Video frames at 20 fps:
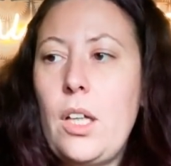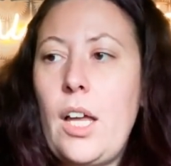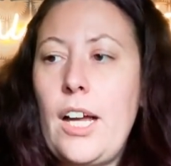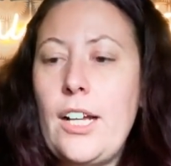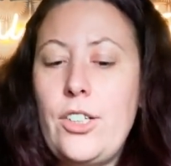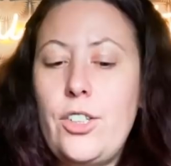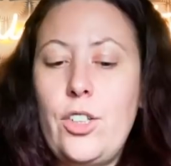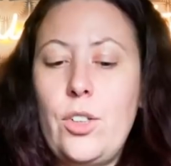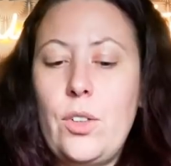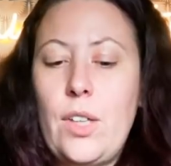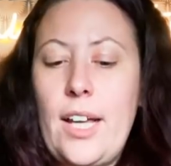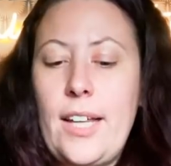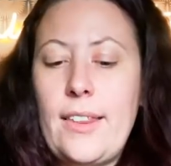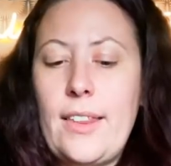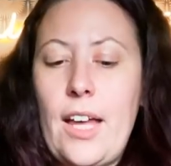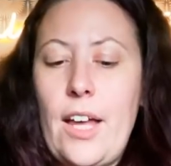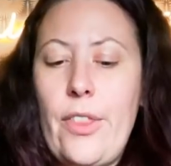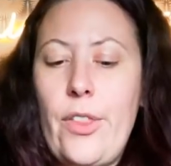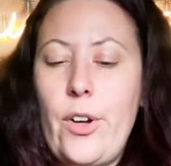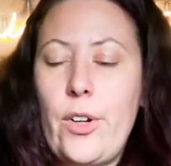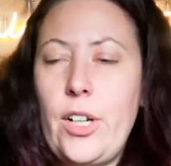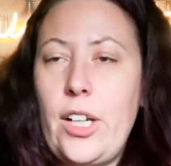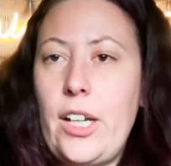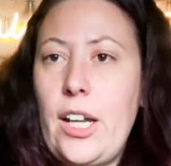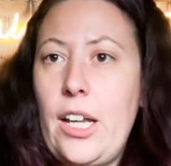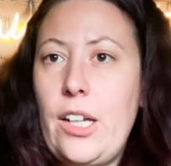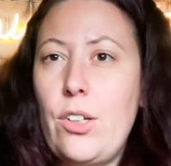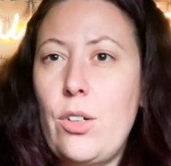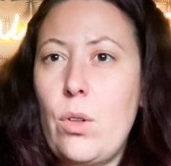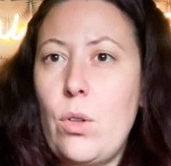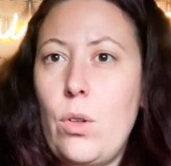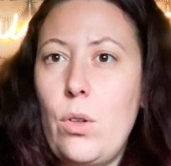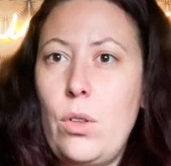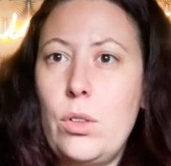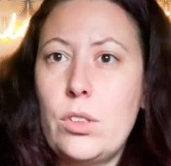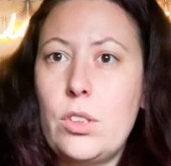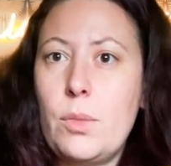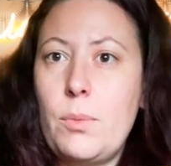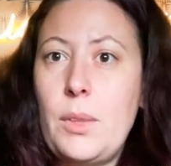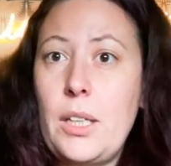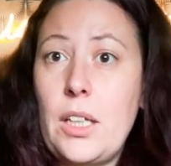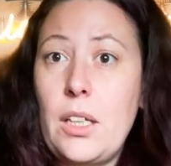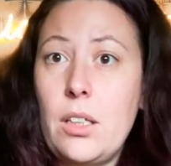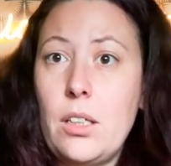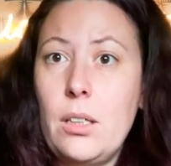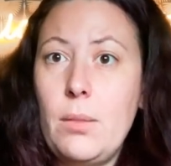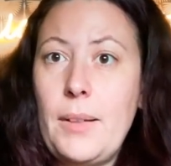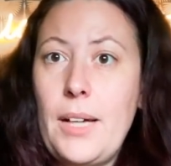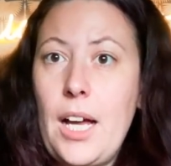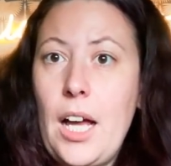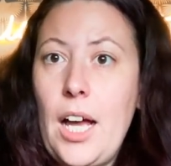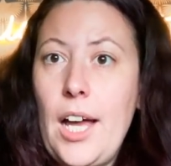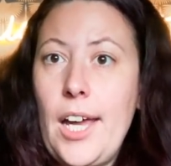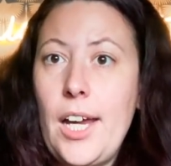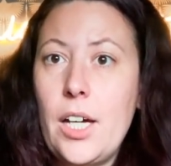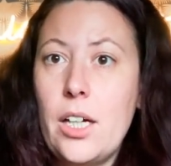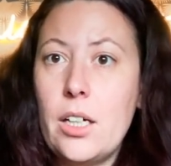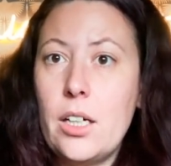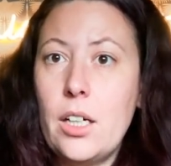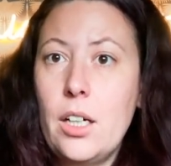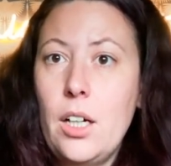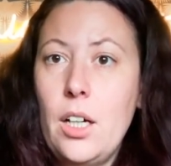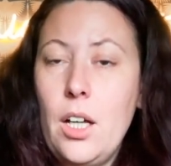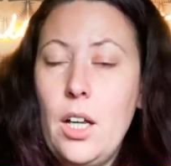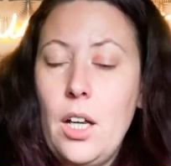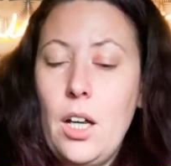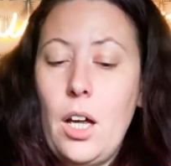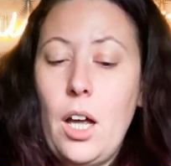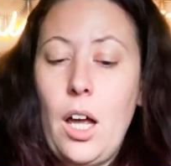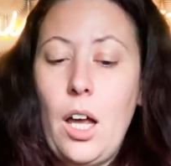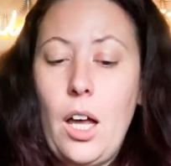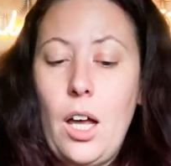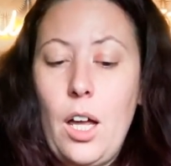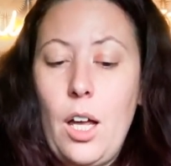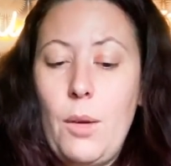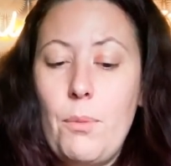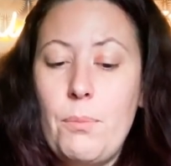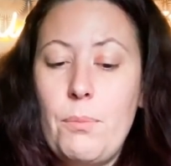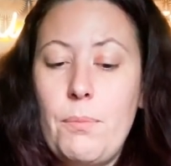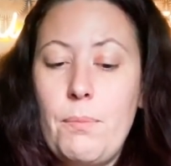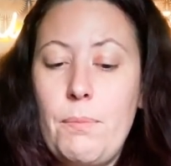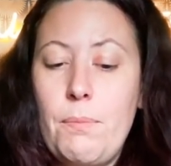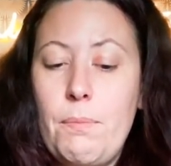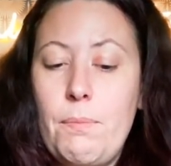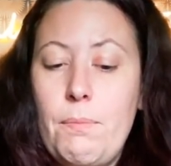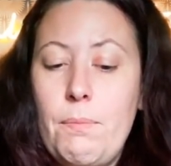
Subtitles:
I do like that 30-day total to be a little bit higher. And